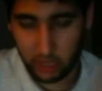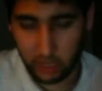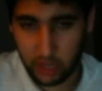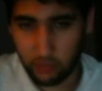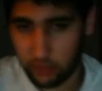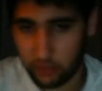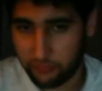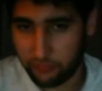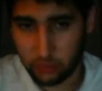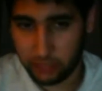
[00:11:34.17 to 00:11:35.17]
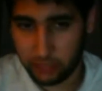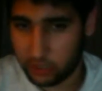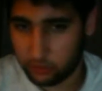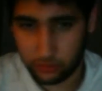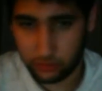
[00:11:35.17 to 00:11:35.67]
I want to follow my
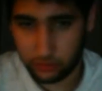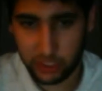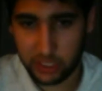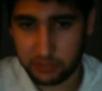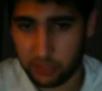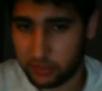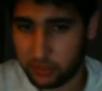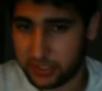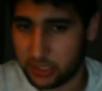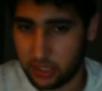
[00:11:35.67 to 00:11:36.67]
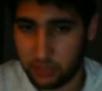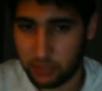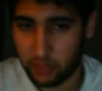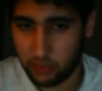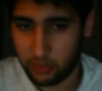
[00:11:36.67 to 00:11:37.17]
own dreams. I want to study
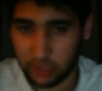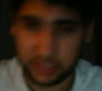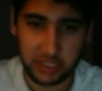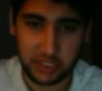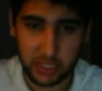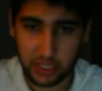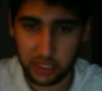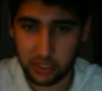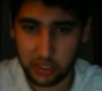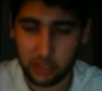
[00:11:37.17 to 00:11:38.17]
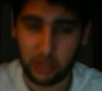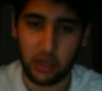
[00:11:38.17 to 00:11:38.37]
what I want to study.